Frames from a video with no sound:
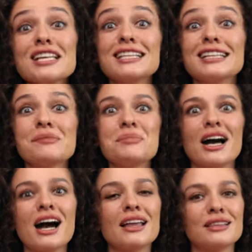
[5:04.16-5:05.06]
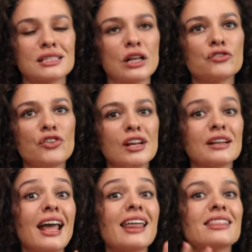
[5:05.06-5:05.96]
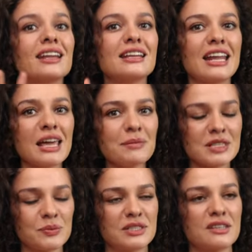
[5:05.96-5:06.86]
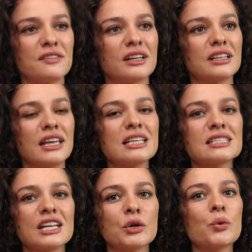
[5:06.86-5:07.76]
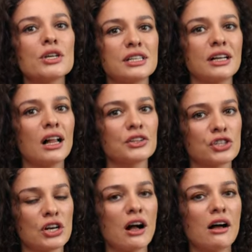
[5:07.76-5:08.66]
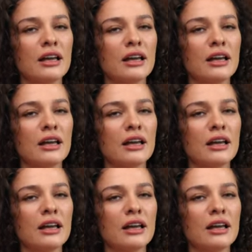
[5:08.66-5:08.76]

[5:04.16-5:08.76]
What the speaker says: reasoning behind the salon reading and the naming specifically is there was a culture